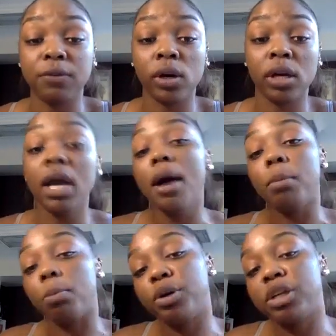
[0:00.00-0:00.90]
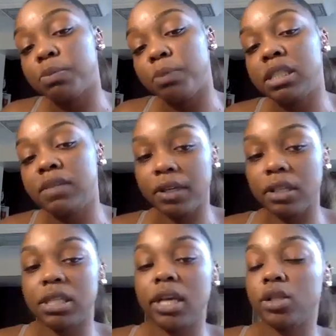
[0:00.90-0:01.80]
for, but put a specific
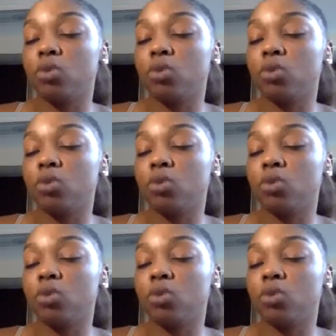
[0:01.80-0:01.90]
date.